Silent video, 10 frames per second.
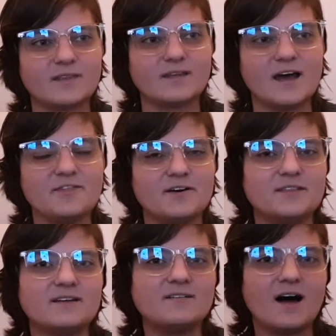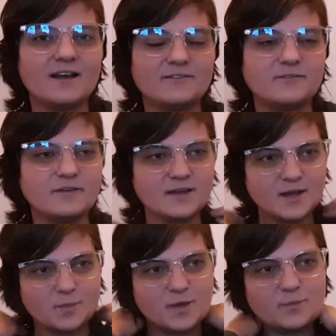I thought that a lot of
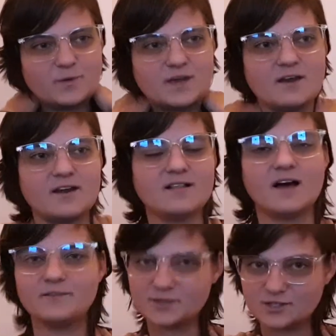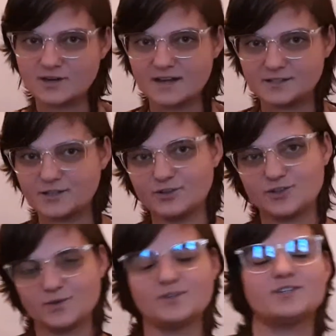people carry a lot of stress in their
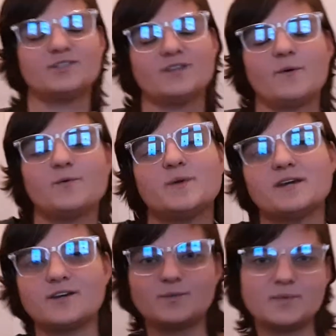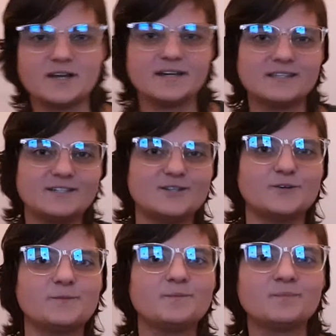shoulders, so that would be a good place
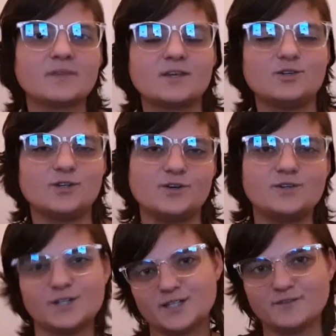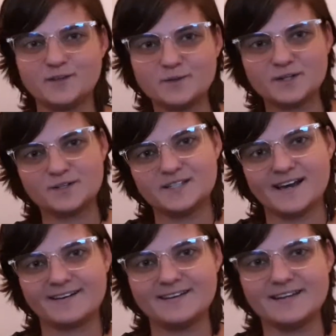to show you just a few little
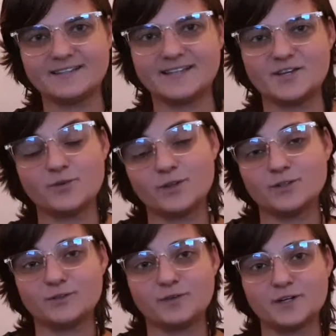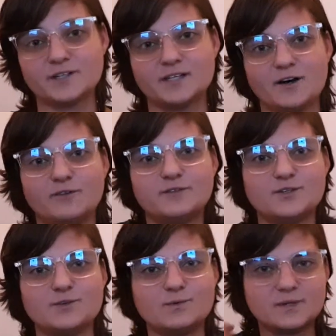techniques that you can do for yourself
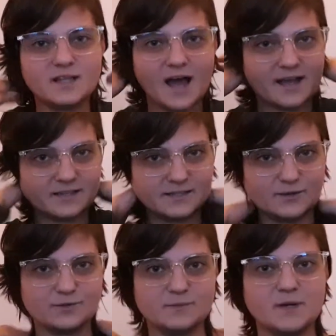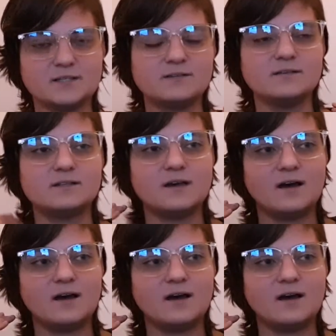to relax those muscles.